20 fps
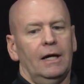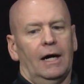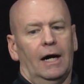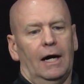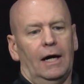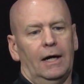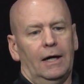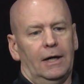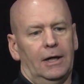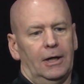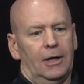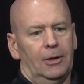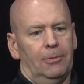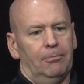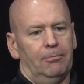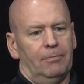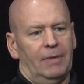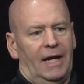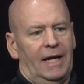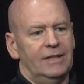
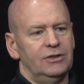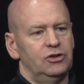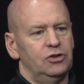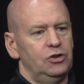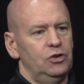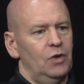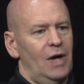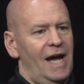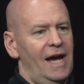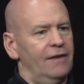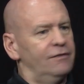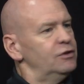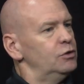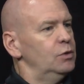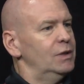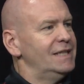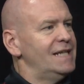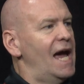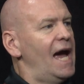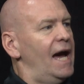And so you have to
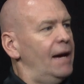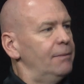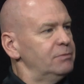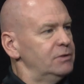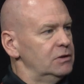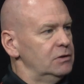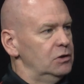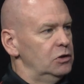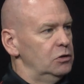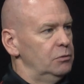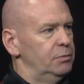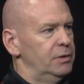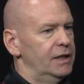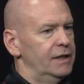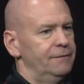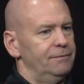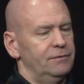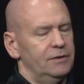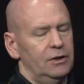adapt a little bit.